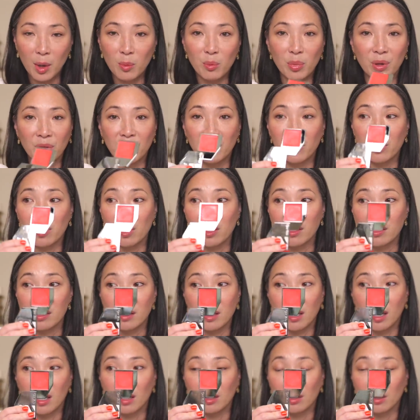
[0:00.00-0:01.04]
but this
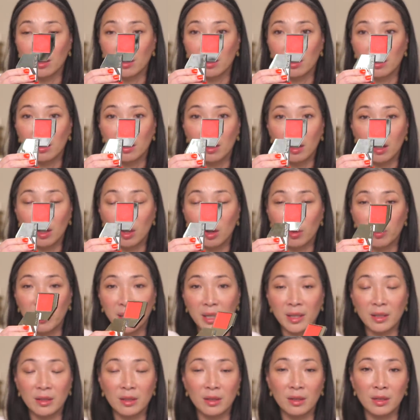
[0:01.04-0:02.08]
color, oh my
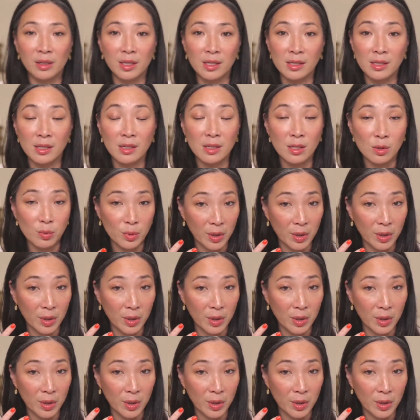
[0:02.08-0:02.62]
goodness, this is